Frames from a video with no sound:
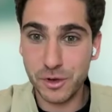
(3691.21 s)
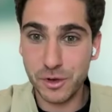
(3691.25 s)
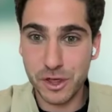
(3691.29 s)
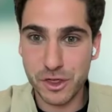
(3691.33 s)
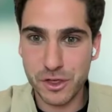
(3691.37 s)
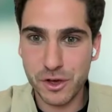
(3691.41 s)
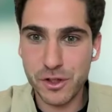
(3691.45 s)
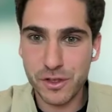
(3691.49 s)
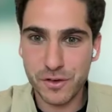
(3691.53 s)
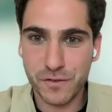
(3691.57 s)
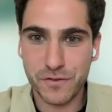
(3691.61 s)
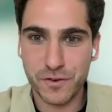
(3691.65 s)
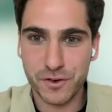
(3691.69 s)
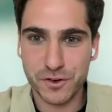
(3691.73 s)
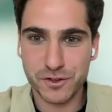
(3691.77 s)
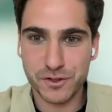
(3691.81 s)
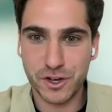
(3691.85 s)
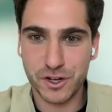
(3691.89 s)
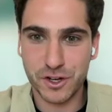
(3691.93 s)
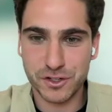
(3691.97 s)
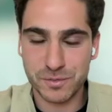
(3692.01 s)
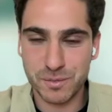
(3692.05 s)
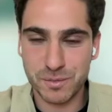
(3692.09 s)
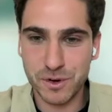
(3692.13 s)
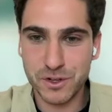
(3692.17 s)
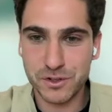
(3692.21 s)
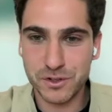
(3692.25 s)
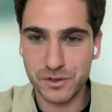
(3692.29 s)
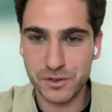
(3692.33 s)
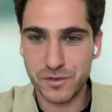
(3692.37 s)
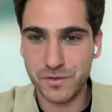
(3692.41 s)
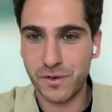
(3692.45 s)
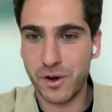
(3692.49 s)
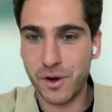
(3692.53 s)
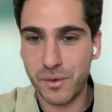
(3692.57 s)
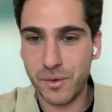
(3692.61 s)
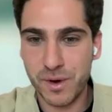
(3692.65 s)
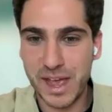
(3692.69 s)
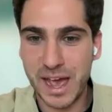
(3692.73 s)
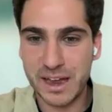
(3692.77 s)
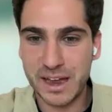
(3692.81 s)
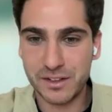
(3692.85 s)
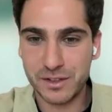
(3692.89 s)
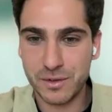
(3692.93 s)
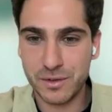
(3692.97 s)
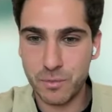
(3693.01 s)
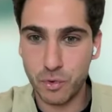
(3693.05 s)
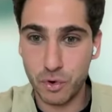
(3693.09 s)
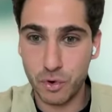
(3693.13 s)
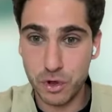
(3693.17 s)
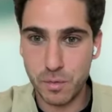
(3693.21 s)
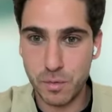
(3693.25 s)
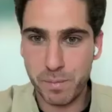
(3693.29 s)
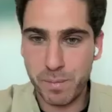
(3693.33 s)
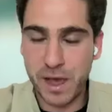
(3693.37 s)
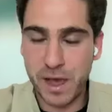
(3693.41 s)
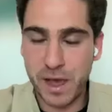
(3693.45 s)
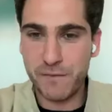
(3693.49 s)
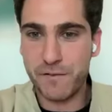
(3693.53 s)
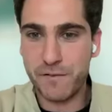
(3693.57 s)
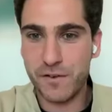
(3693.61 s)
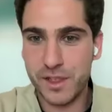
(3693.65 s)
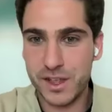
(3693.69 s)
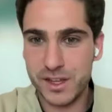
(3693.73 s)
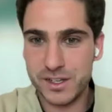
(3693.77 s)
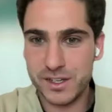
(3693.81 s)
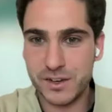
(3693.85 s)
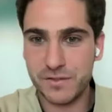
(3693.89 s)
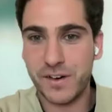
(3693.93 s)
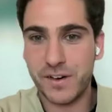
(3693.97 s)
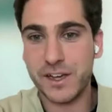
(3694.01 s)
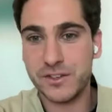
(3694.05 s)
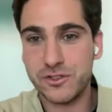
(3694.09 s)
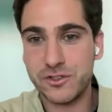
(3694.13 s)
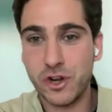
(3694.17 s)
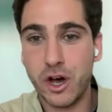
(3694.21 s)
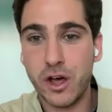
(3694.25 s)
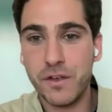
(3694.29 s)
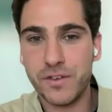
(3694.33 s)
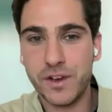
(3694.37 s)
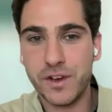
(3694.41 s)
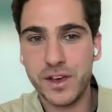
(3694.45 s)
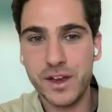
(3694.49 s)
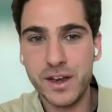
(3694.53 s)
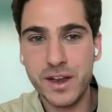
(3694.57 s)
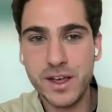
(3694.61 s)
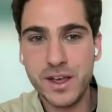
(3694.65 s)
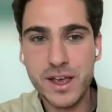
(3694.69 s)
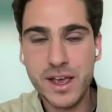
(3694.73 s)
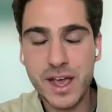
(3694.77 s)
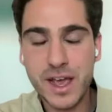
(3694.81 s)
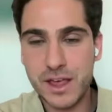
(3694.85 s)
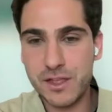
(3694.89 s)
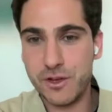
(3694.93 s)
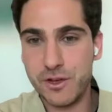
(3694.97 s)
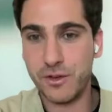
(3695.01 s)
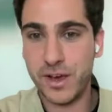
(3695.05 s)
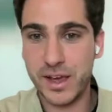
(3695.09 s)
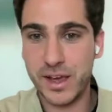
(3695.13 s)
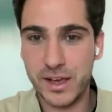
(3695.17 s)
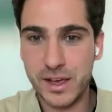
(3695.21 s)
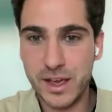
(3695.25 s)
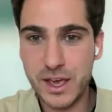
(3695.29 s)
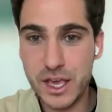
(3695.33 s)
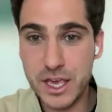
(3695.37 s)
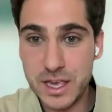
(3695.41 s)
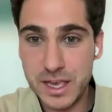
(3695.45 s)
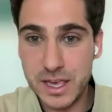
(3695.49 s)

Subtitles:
Well, ideally they're the first customer because you've already asked them, will you pay for this if I solve it?